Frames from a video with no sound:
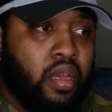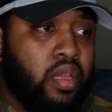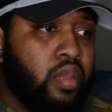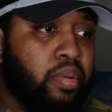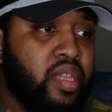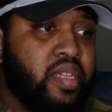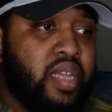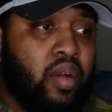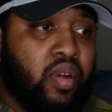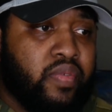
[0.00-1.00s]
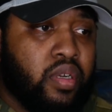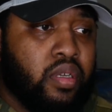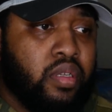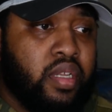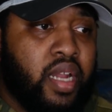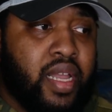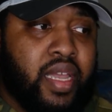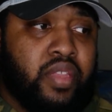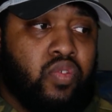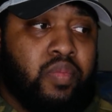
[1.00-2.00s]
The police, however, did not
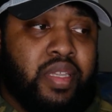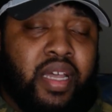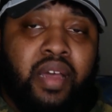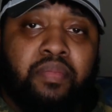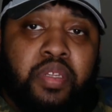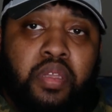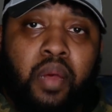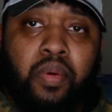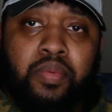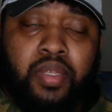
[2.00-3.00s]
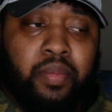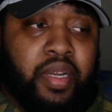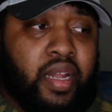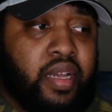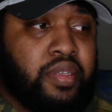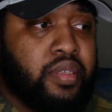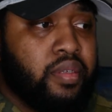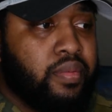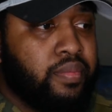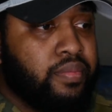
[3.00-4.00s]
get to him in time to stop what was coming
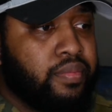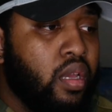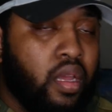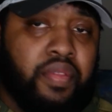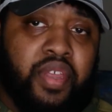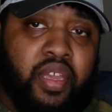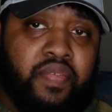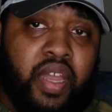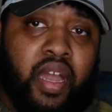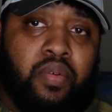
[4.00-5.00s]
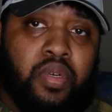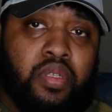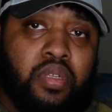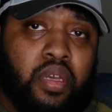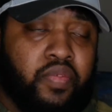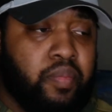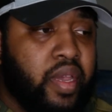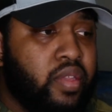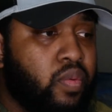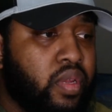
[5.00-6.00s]
next. In the evening hours of
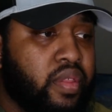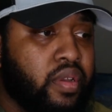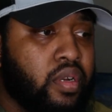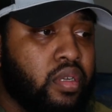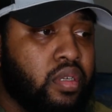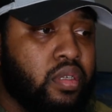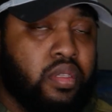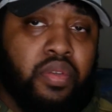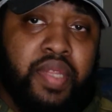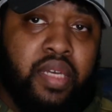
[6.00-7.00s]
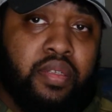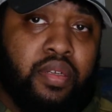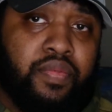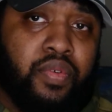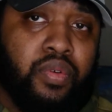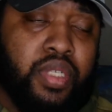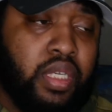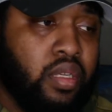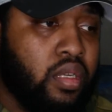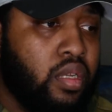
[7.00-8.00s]
May 23rd,
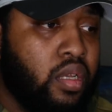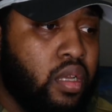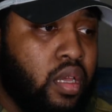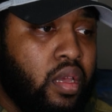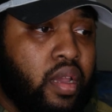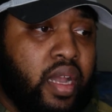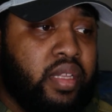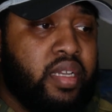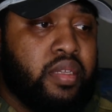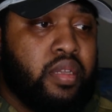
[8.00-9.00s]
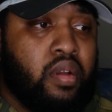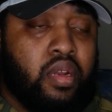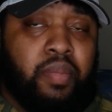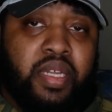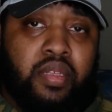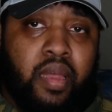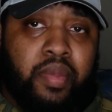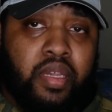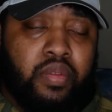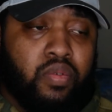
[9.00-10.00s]
2014, Elliot started by
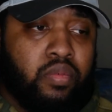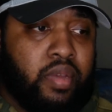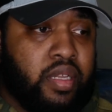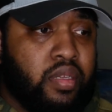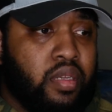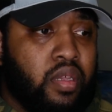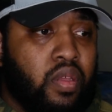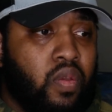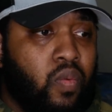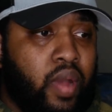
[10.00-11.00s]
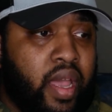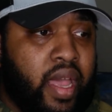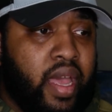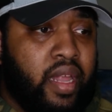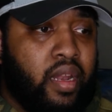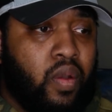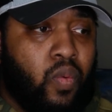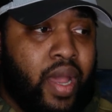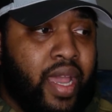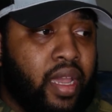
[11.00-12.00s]
stabbing his roommates Weihan
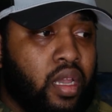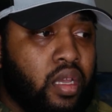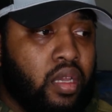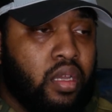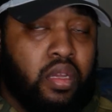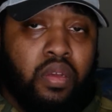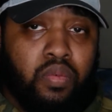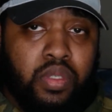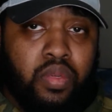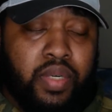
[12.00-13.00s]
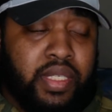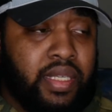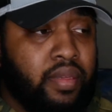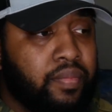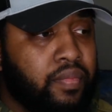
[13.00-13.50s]
Wang, who was 20,